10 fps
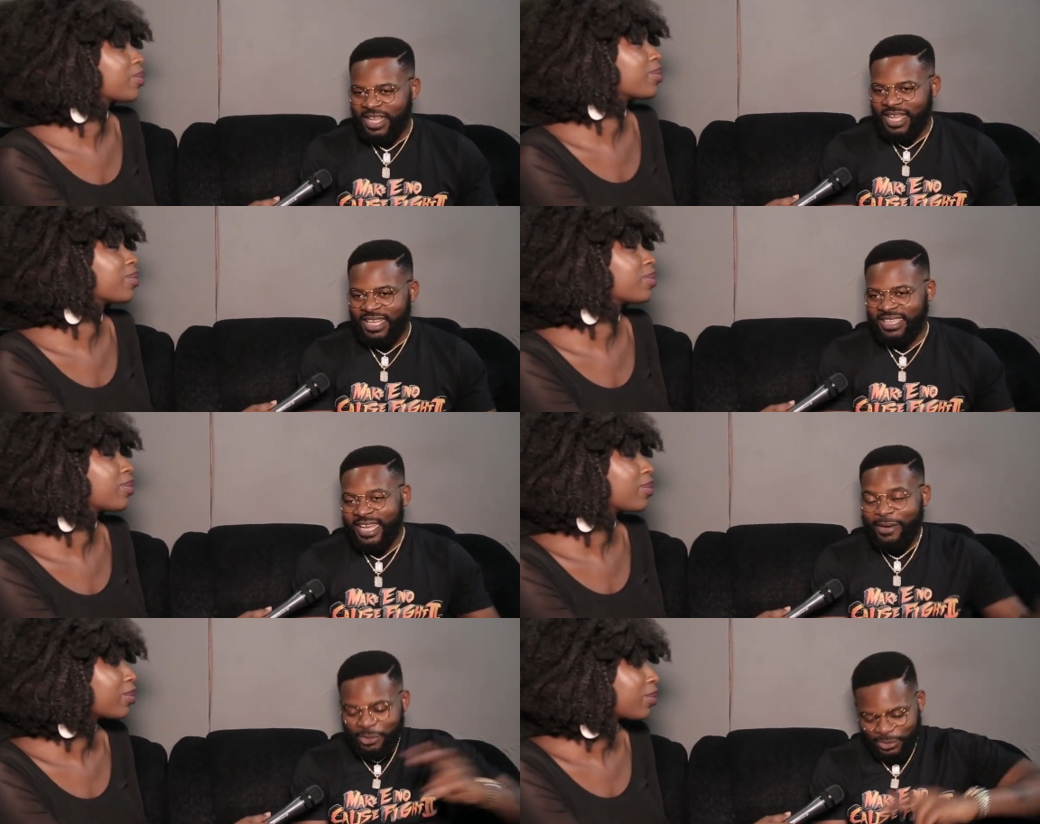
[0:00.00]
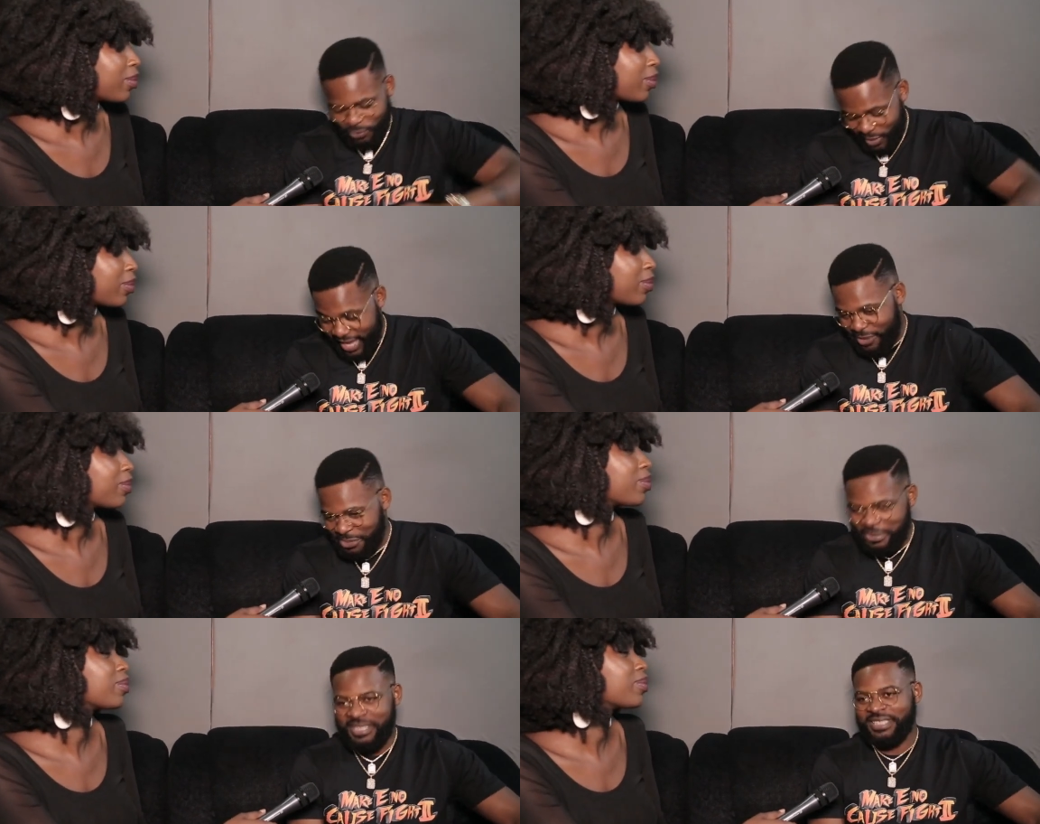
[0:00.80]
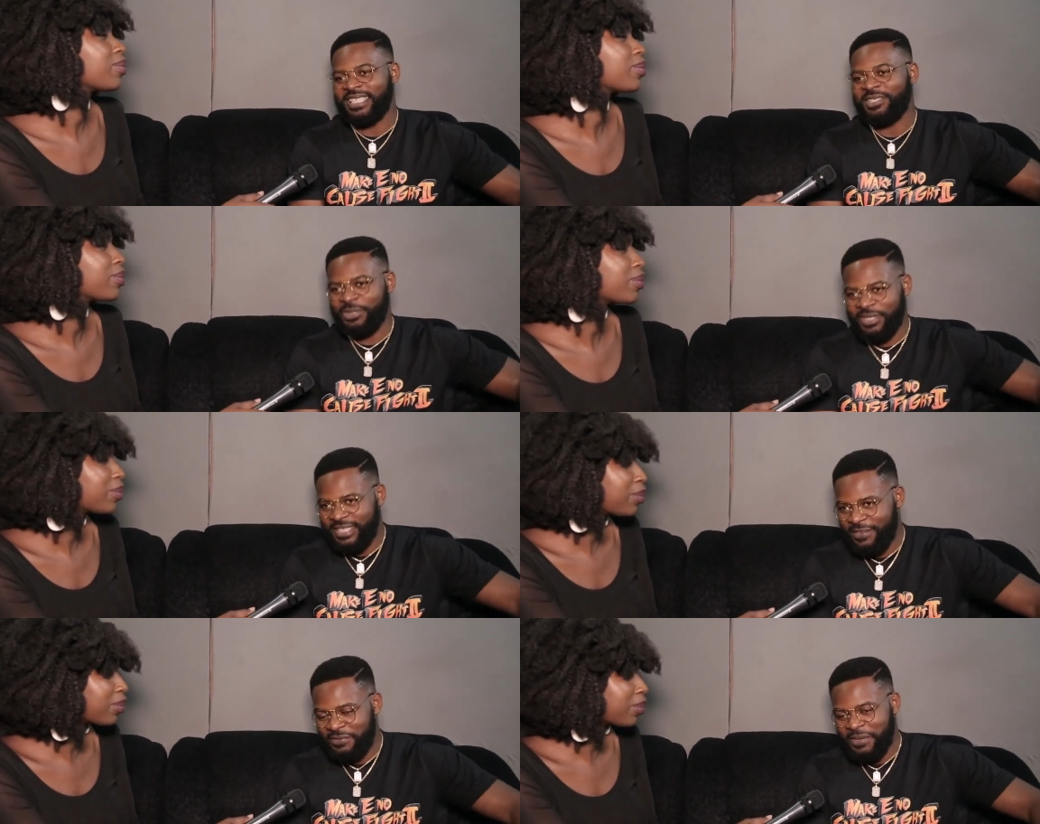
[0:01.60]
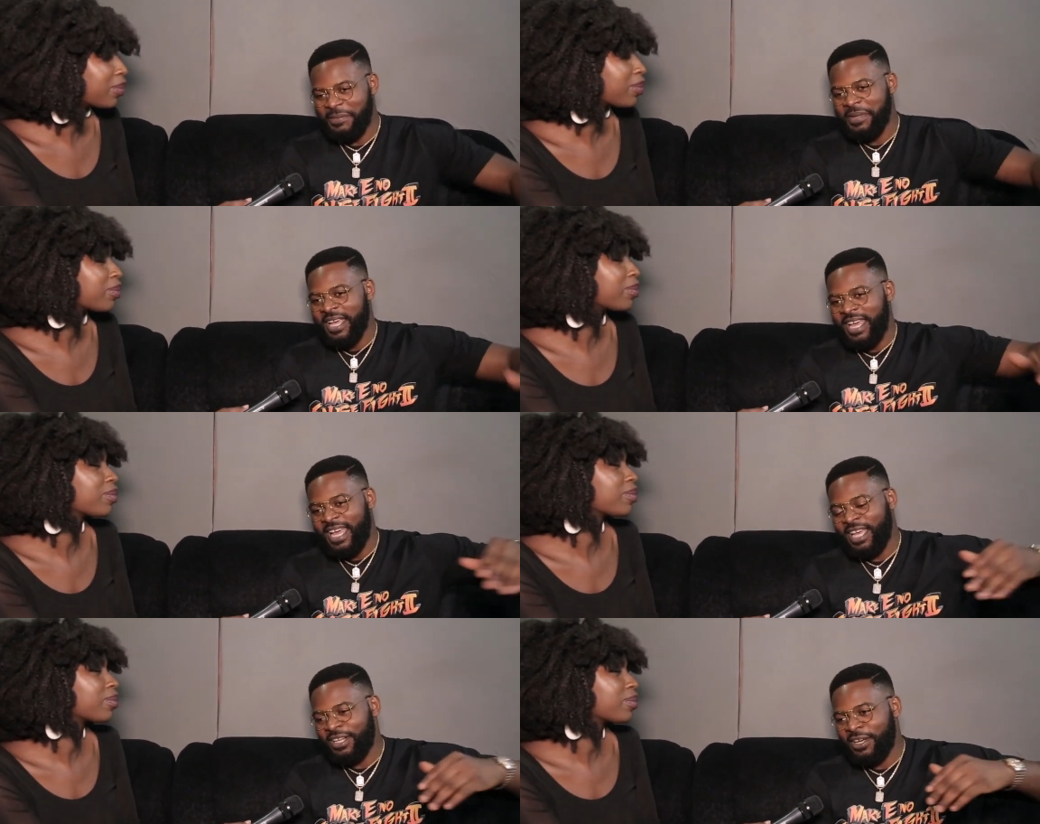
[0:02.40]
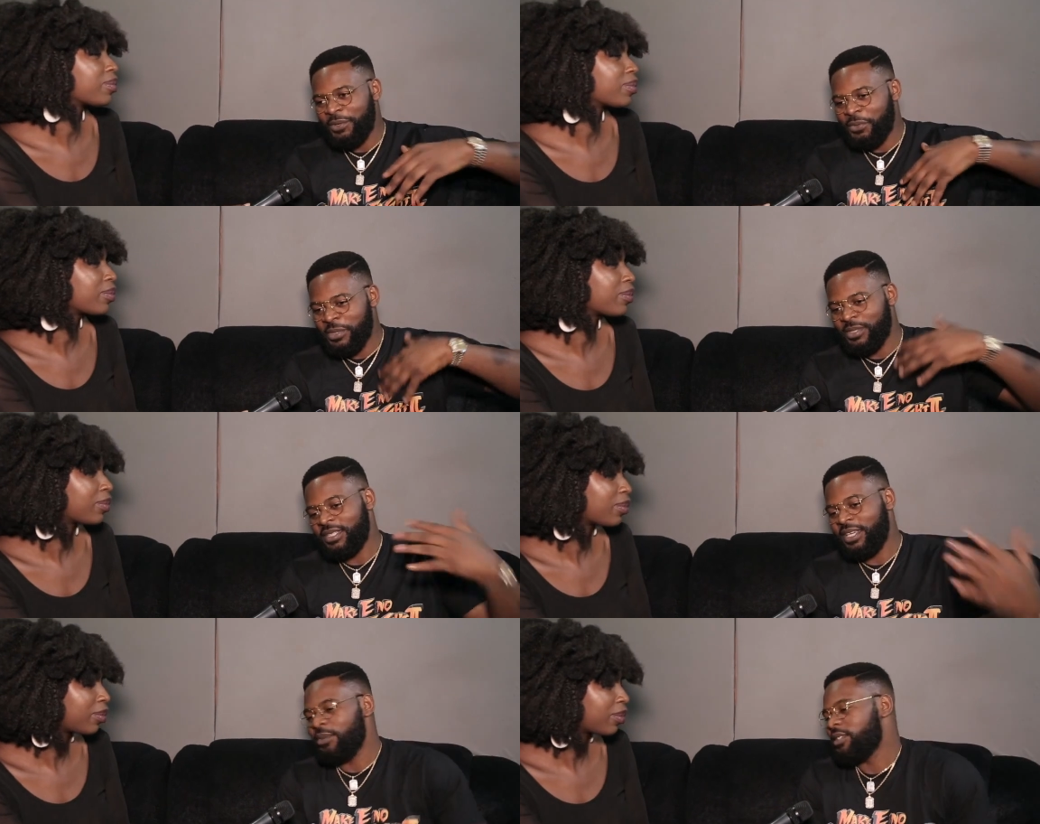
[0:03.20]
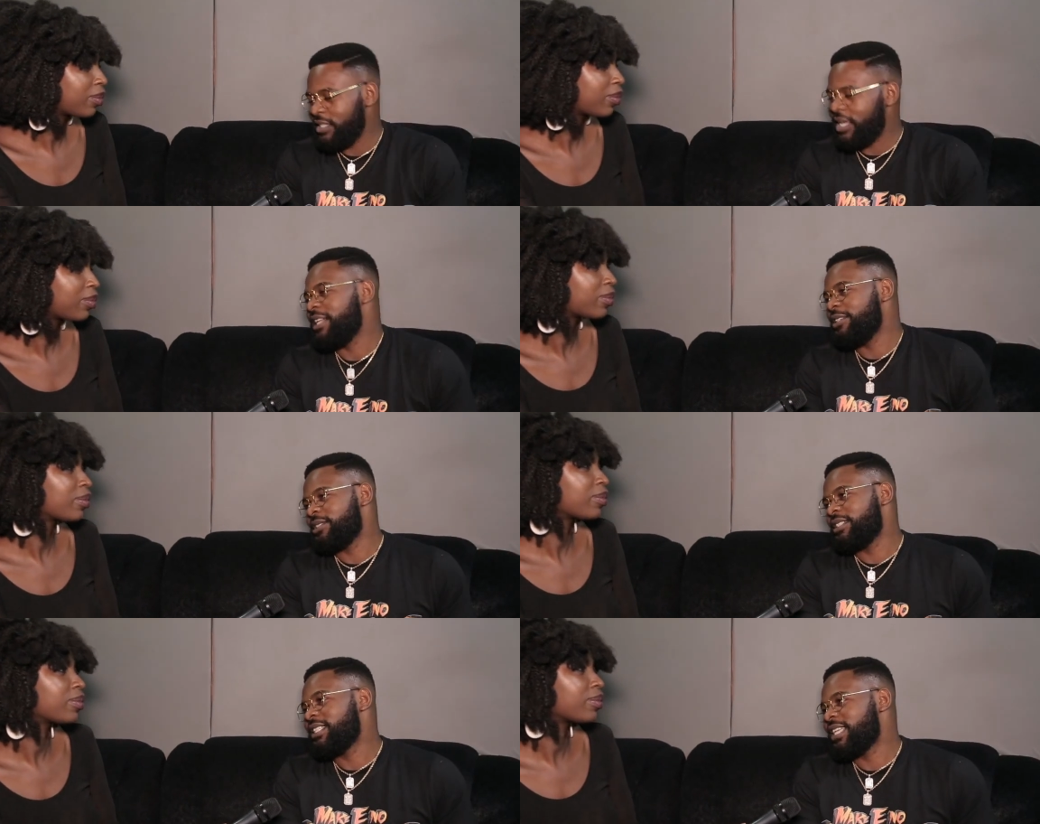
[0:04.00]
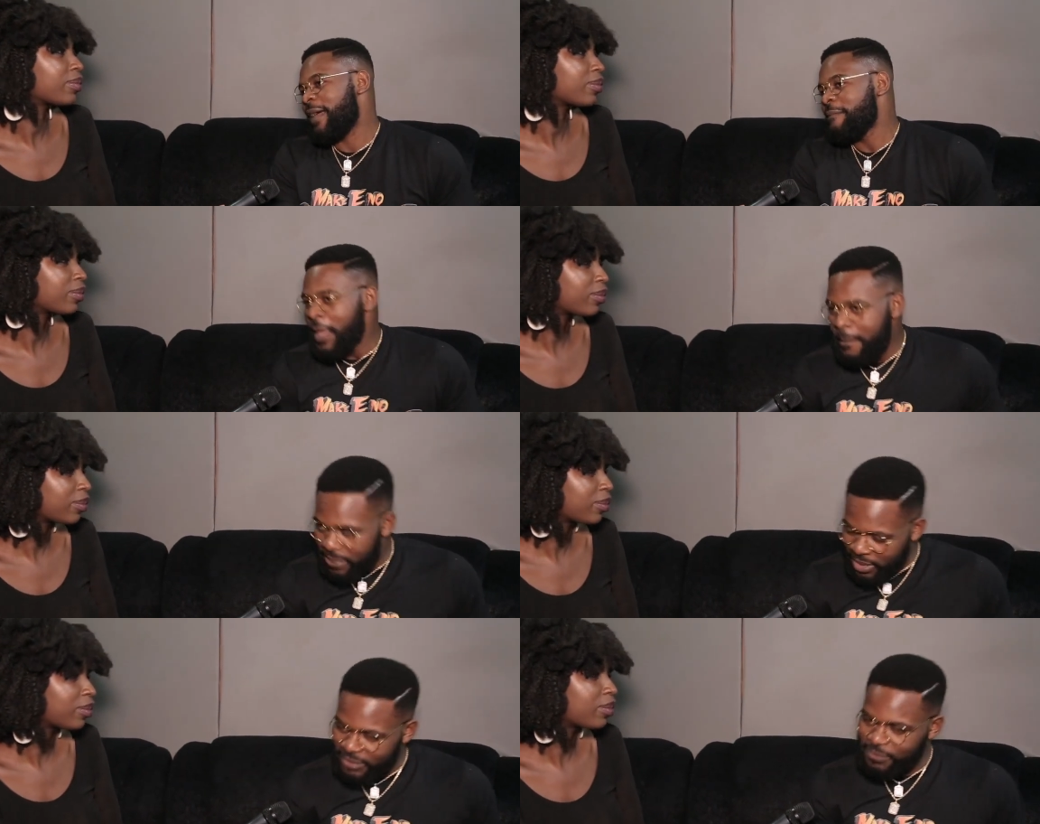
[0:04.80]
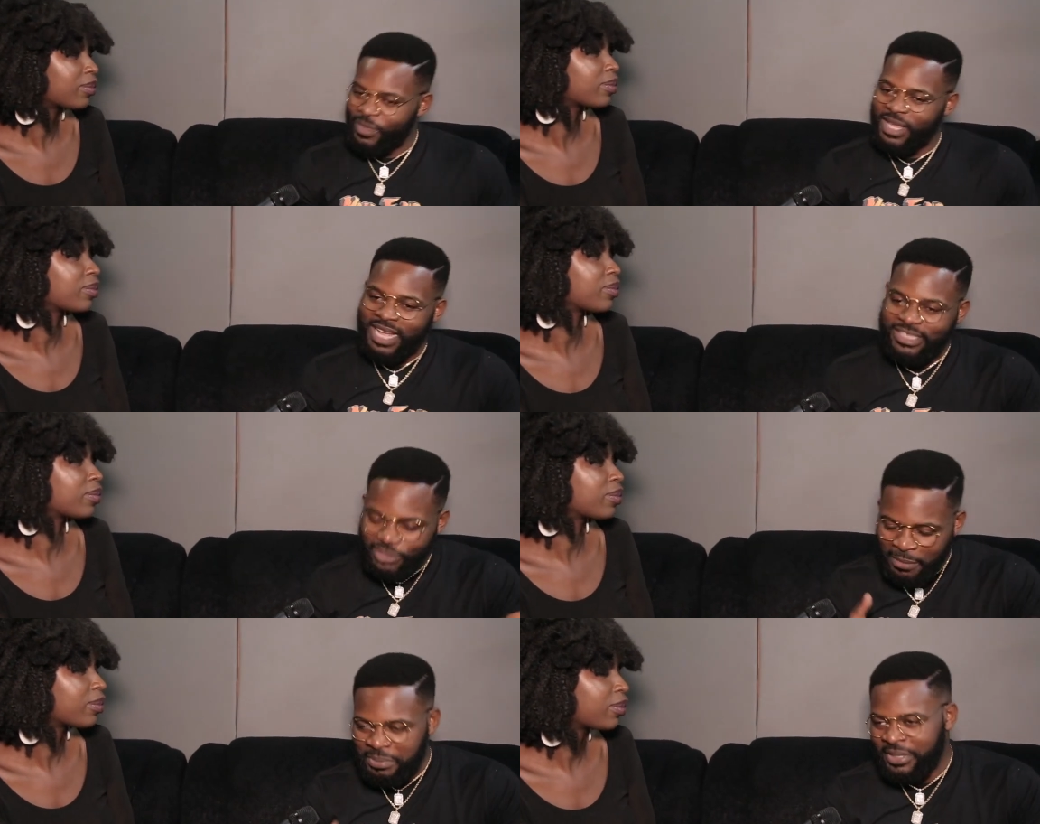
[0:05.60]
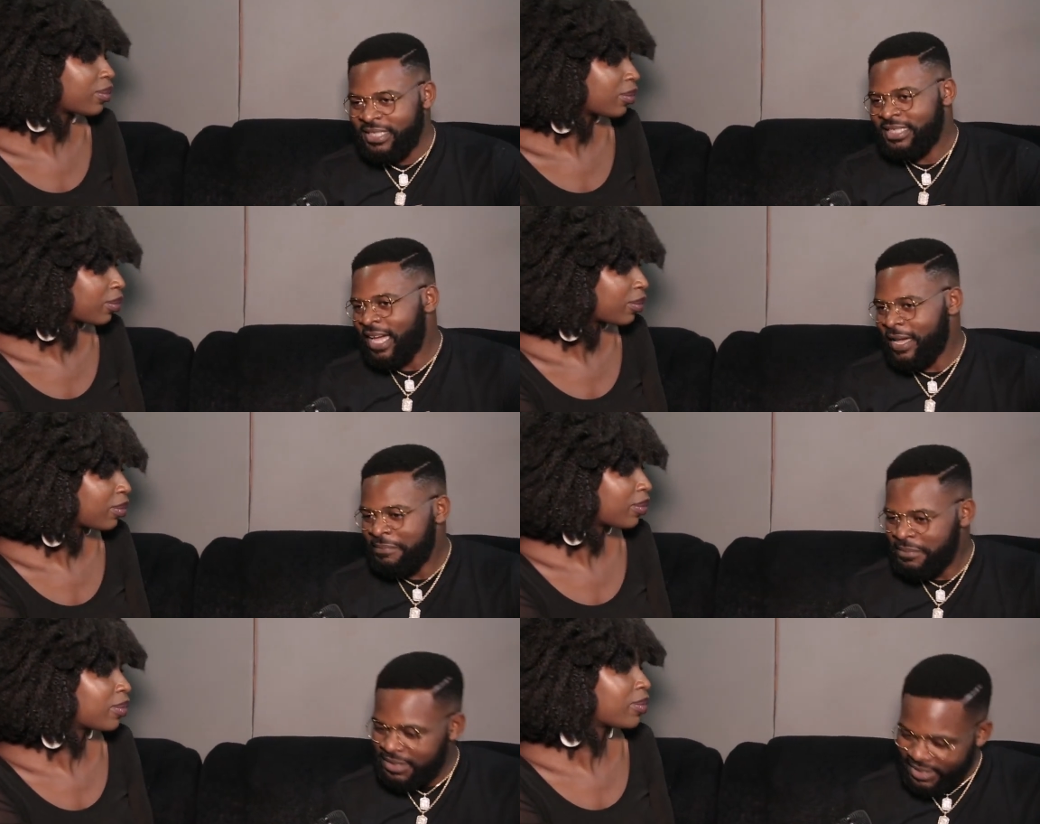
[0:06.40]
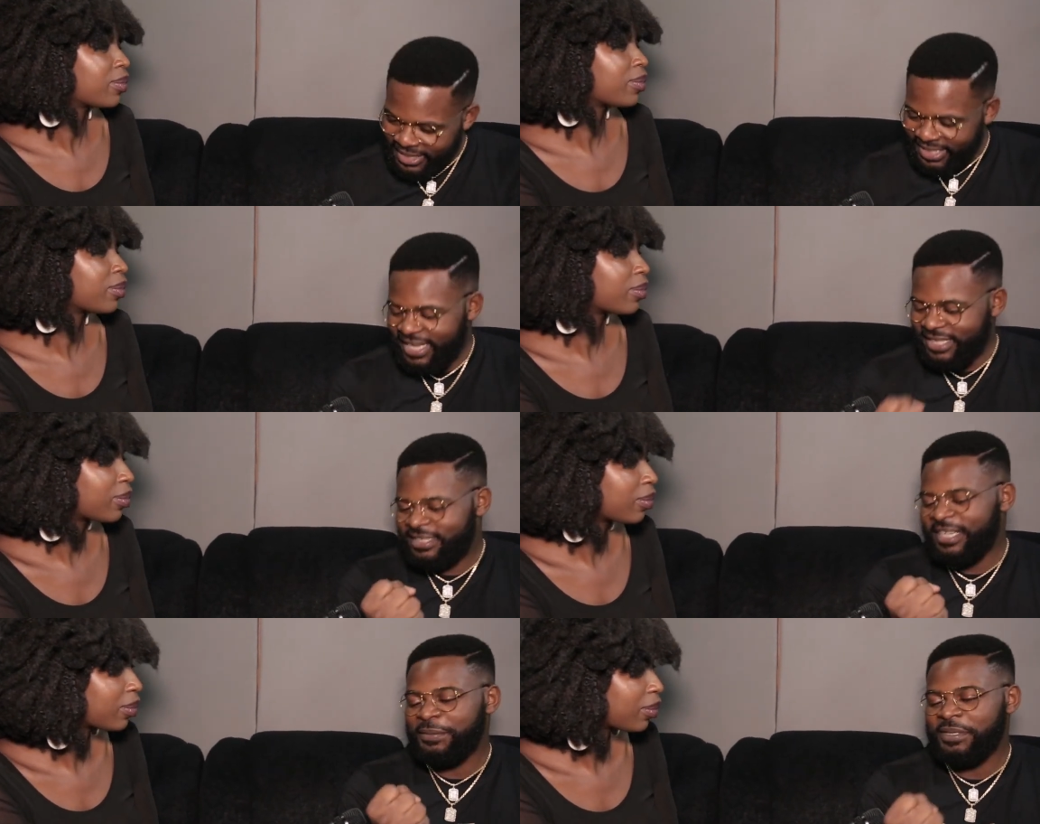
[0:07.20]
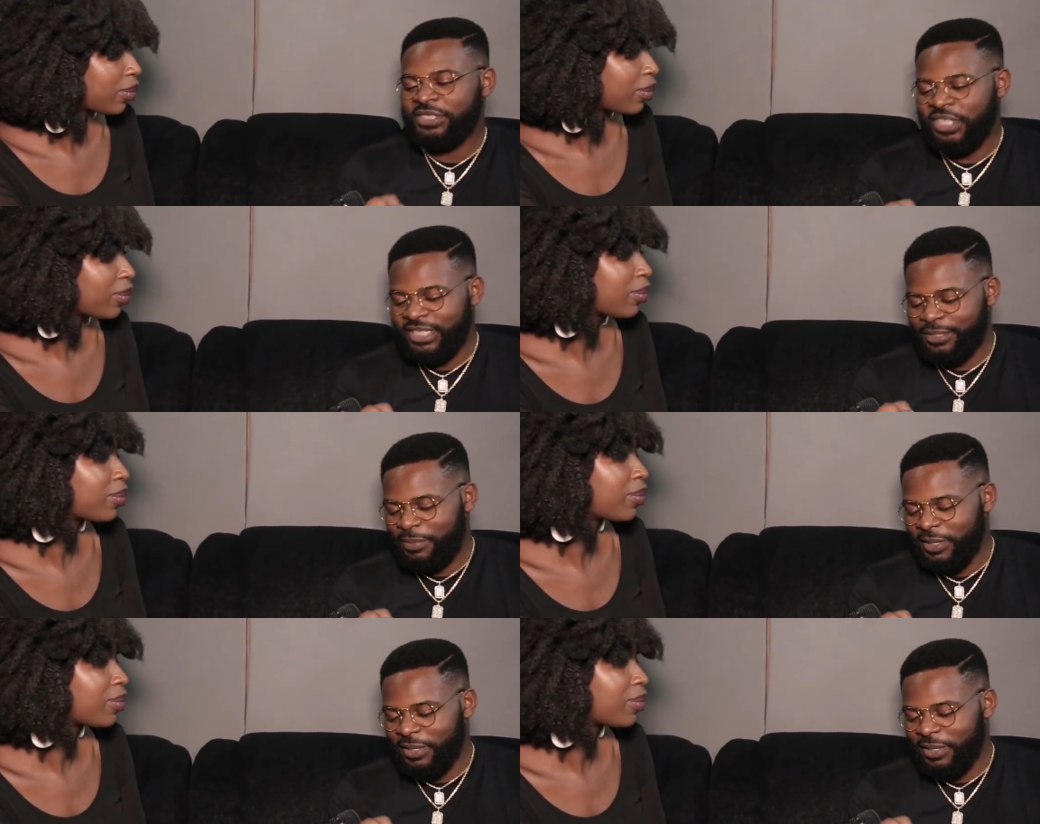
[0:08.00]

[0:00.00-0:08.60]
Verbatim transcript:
Speaker 1: and that was where I was practicing as well, the same firm. And it was an interesting time, but at some point in time, entertainment started to